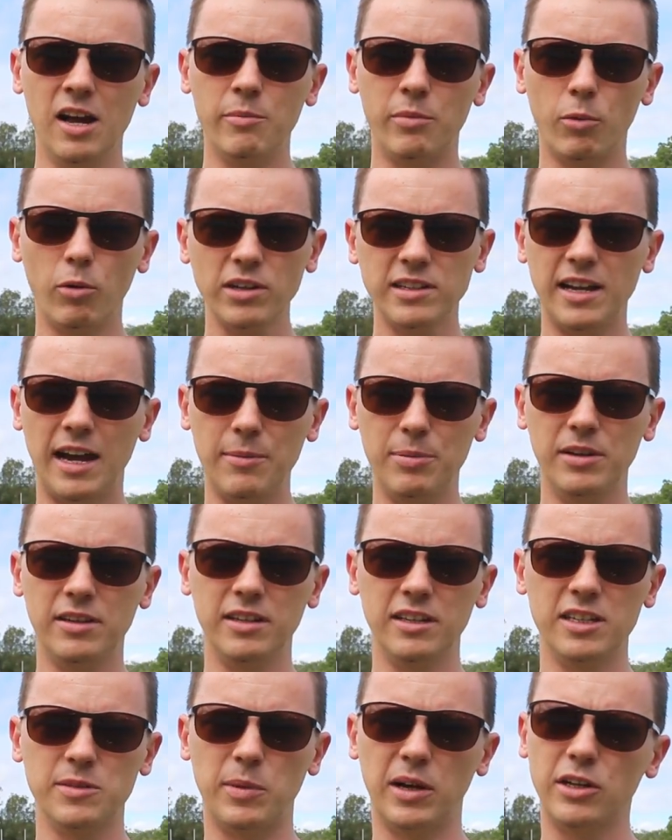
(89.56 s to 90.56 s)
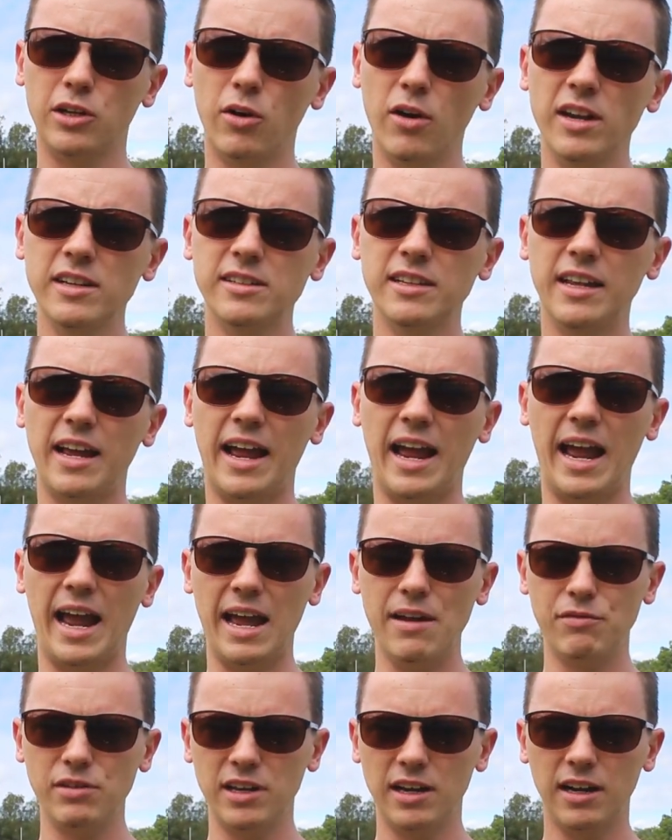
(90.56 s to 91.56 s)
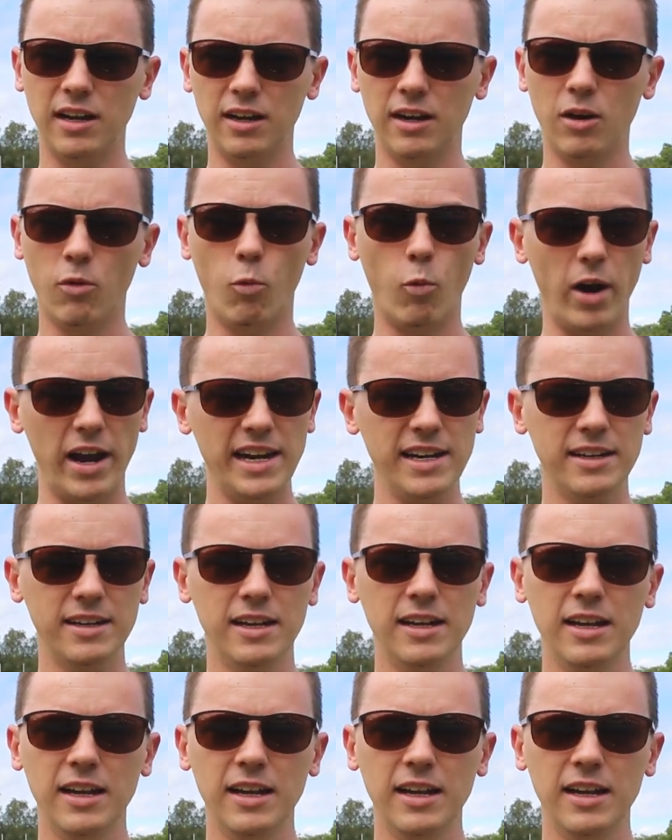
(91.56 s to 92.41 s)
But what's happened is by going to the heavier weight,